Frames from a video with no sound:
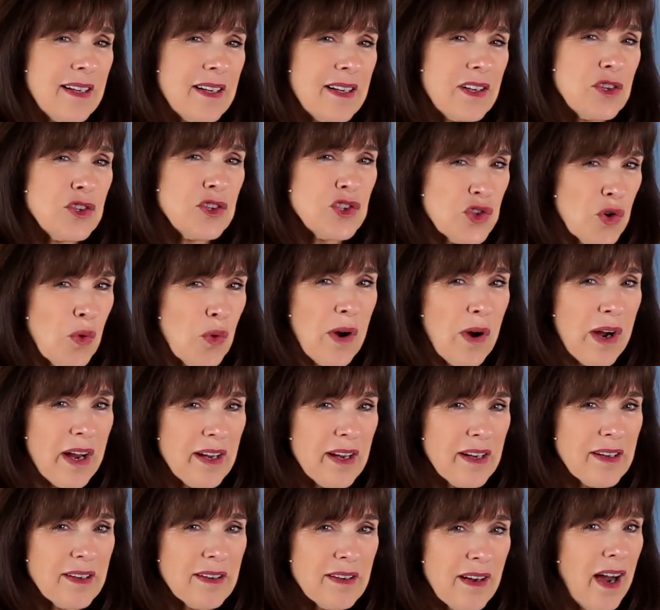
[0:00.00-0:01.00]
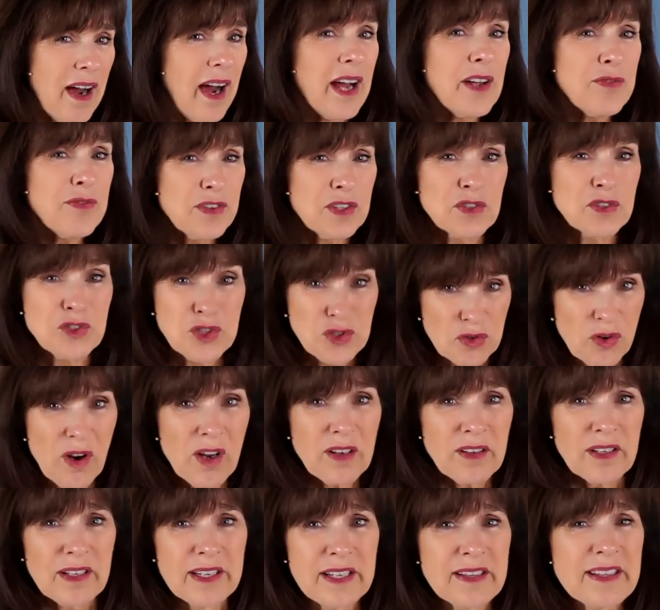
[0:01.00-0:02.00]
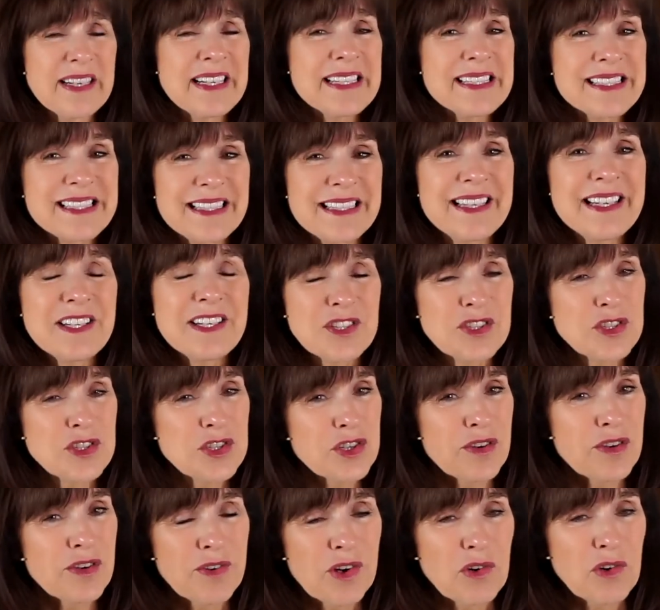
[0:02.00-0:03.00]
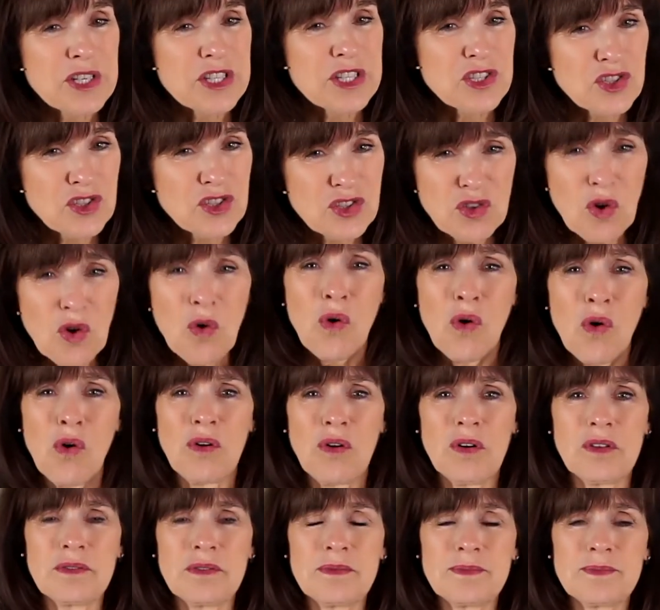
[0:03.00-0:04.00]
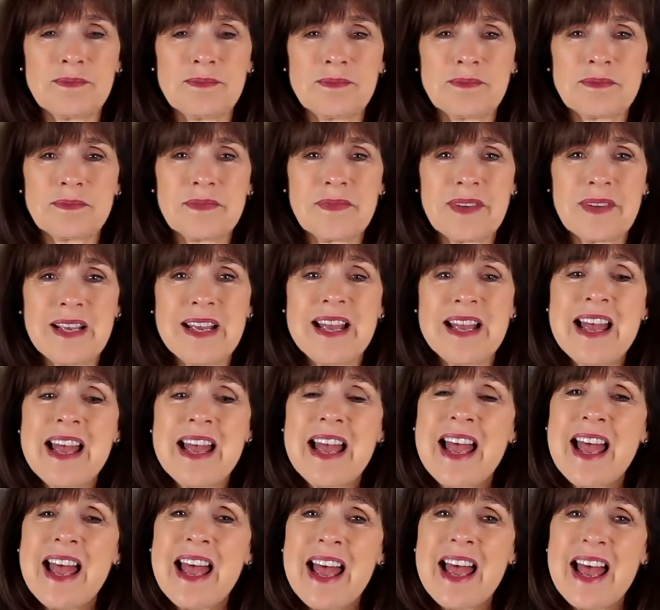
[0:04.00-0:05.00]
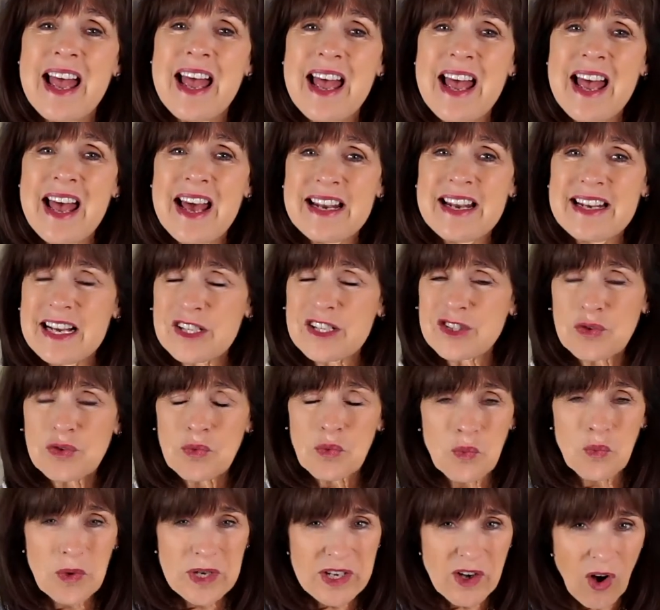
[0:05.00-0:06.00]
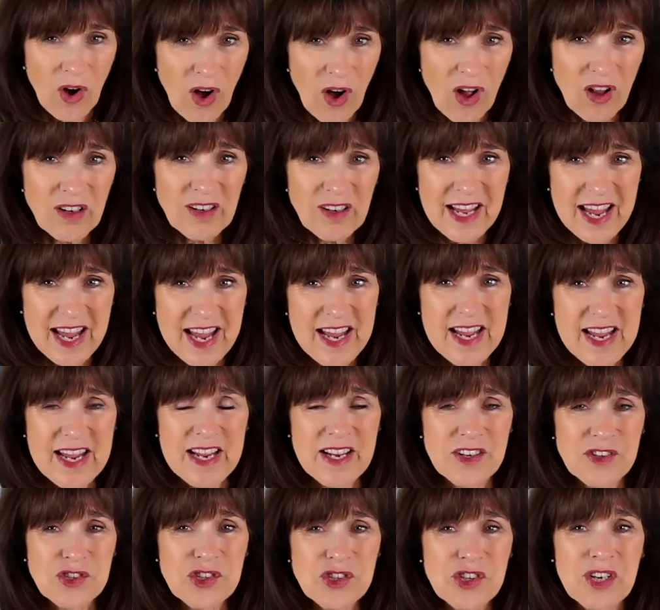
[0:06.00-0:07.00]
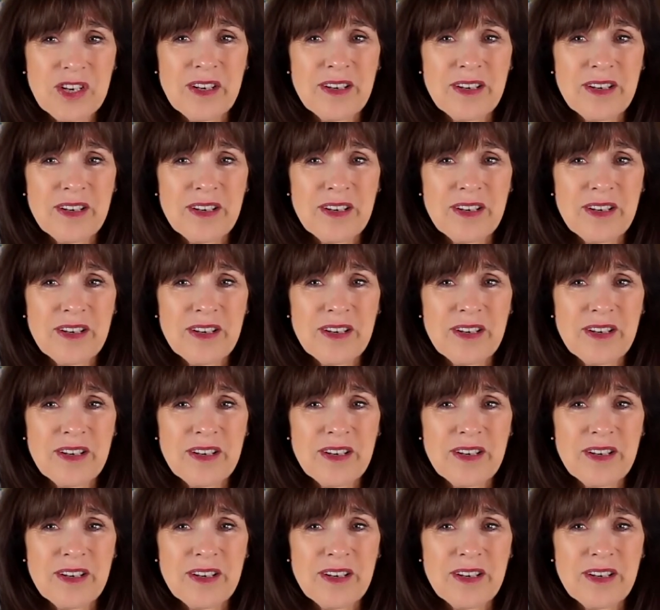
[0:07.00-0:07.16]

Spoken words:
joy, I feel strongly that it's linked to your very soul. And as we all age,